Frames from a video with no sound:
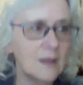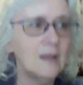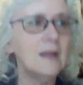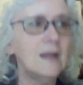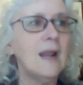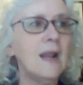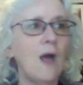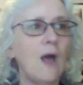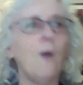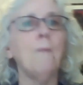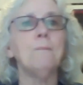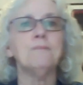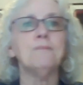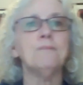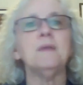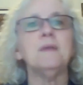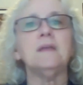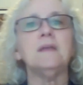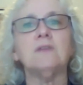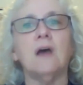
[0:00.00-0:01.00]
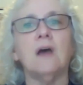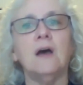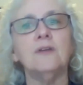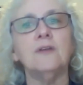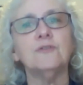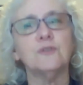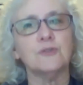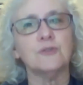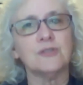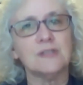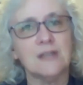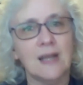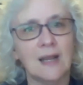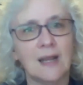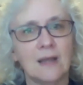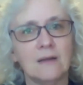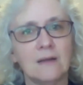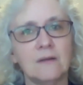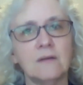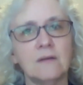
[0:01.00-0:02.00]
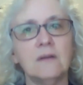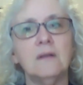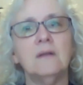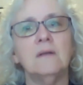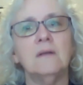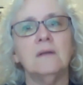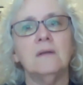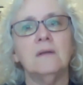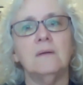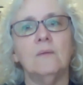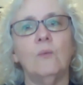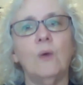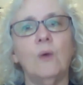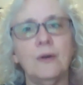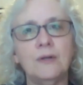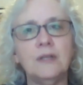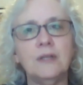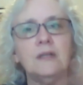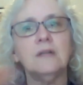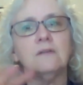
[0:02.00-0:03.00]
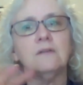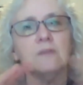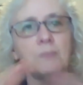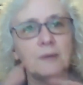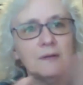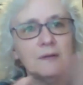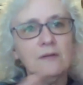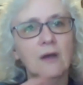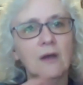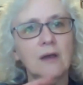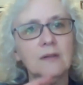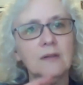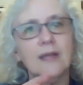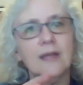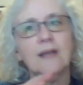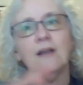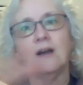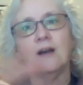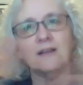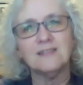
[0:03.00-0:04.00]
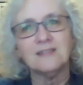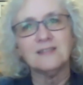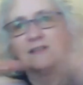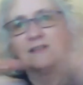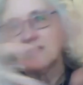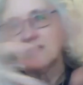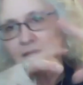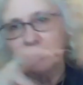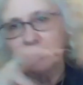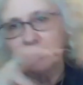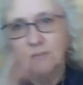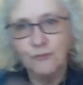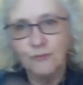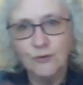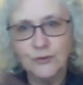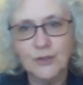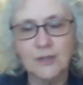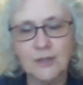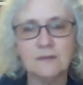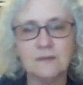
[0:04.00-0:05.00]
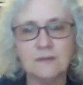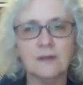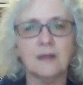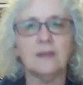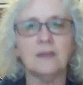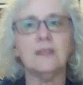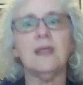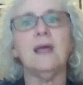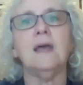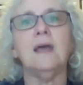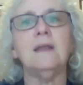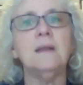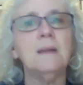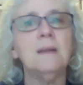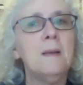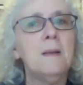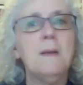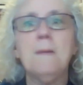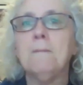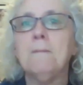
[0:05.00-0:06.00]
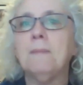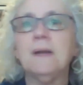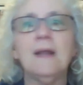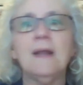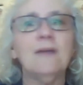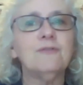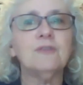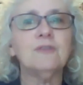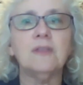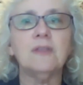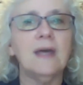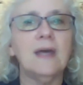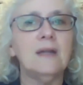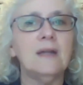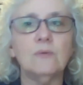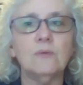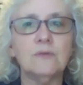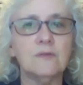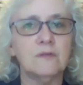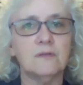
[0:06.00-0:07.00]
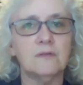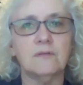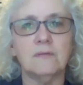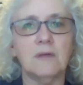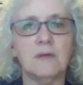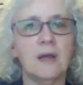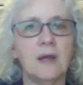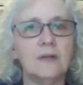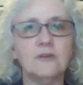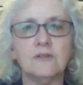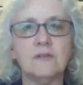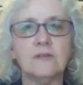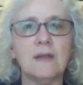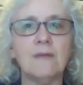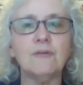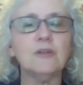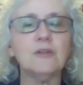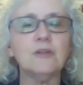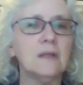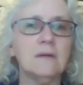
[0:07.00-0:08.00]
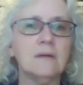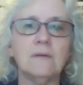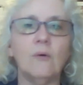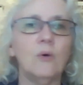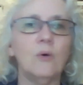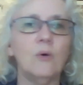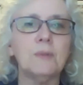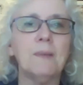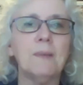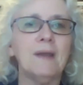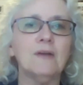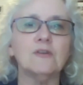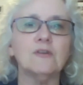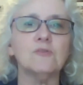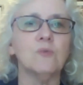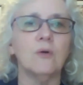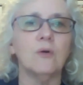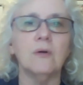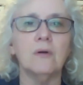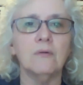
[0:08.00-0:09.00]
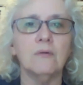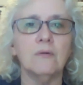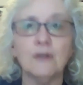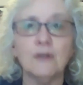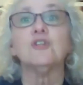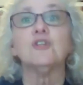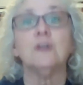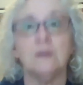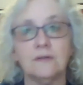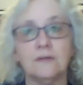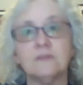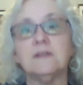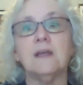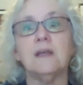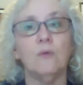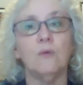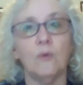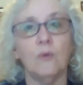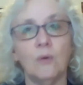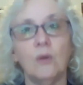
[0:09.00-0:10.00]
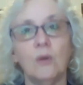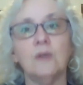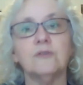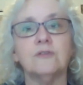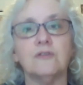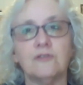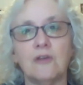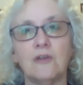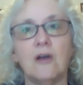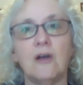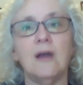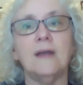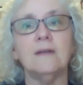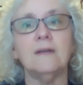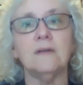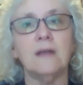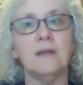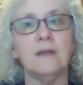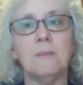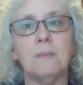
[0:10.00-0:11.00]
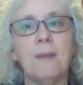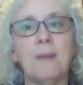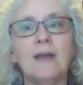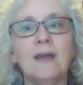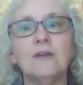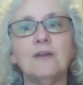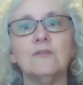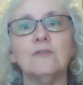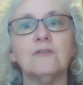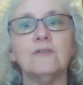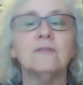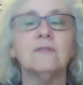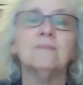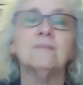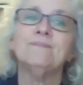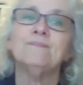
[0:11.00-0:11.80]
helped me to understand what needed to be done, like gussets and different things like that. But after that, everything, all the bears were originals. They were all designed, and the patterns